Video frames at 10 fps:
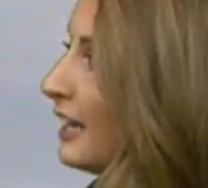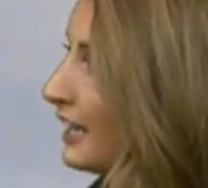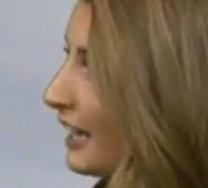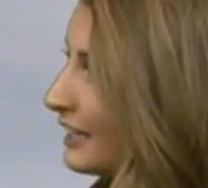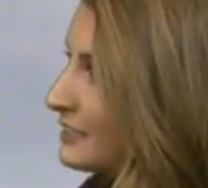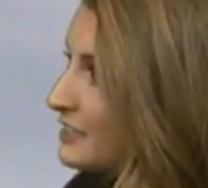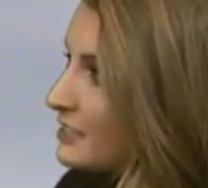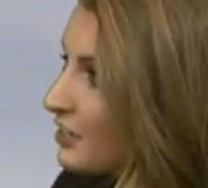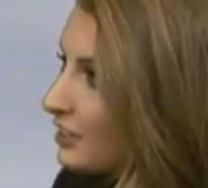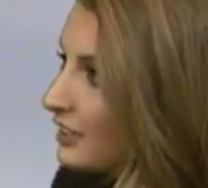Not
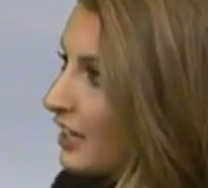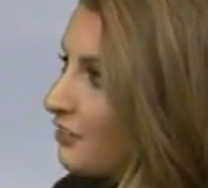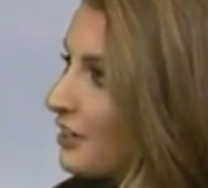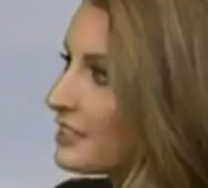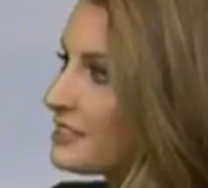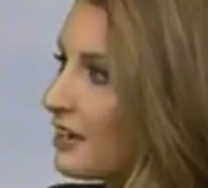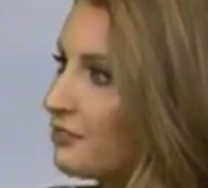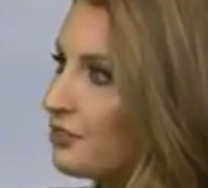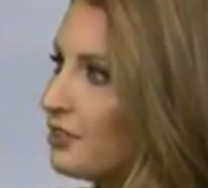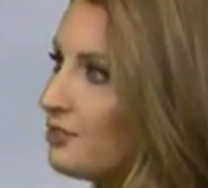necessarily later on this
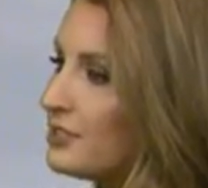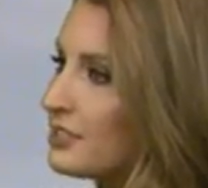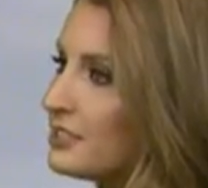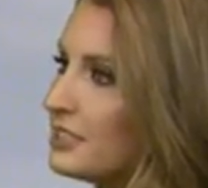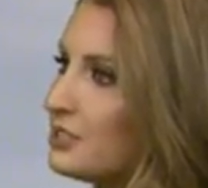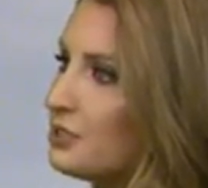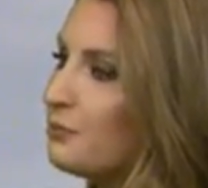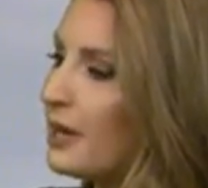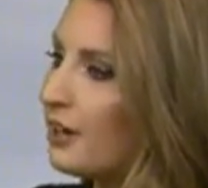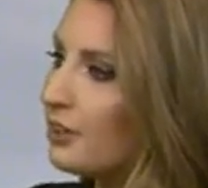afternoon, 62
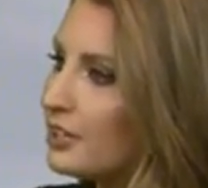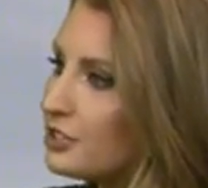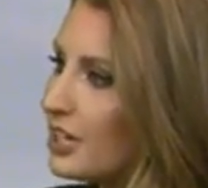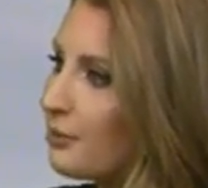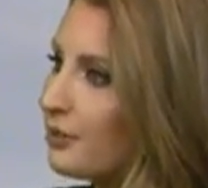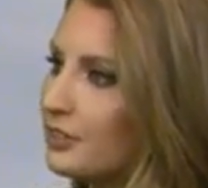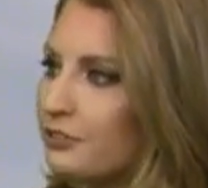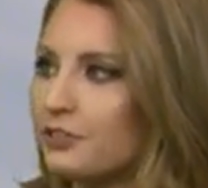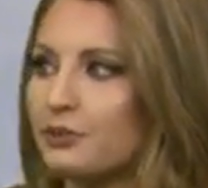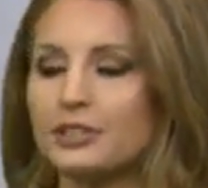by our lunch hour, and then a
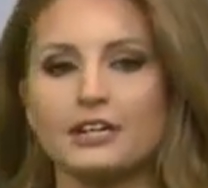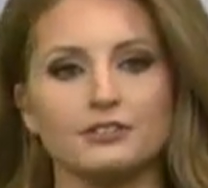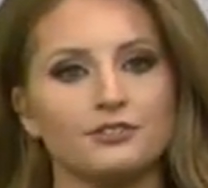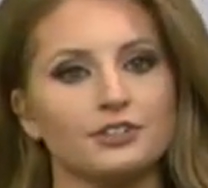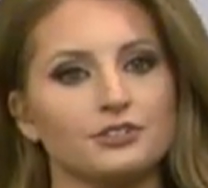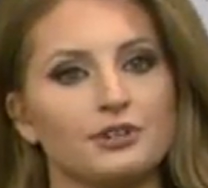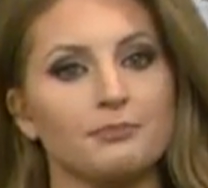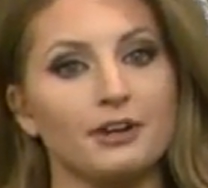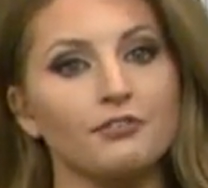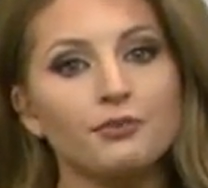few clouds filter in
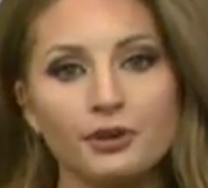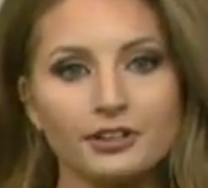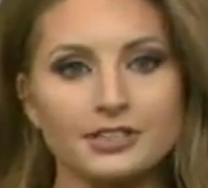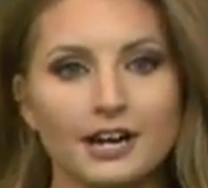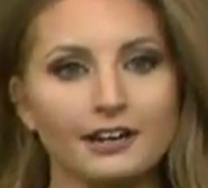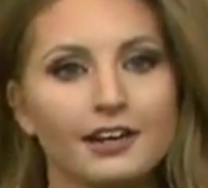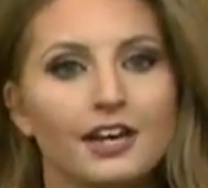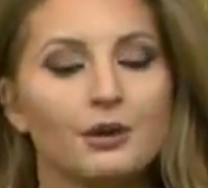by 4 o'clock